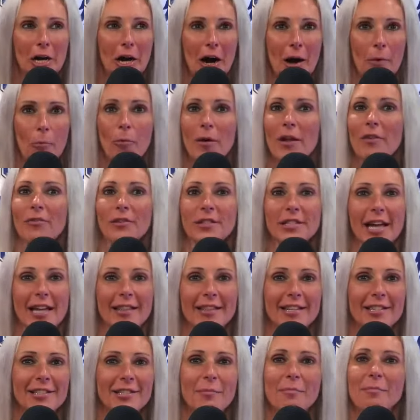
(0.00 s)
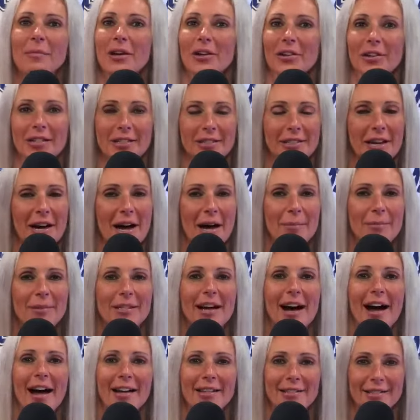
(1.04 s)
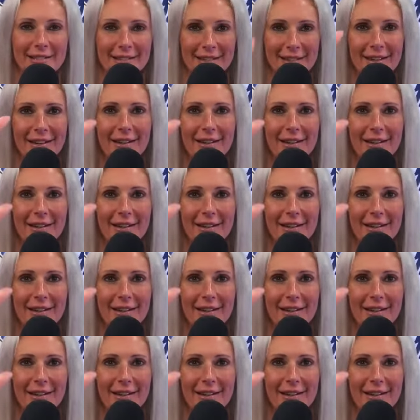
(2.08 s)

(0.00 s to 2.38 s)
We've said this a million times, guys.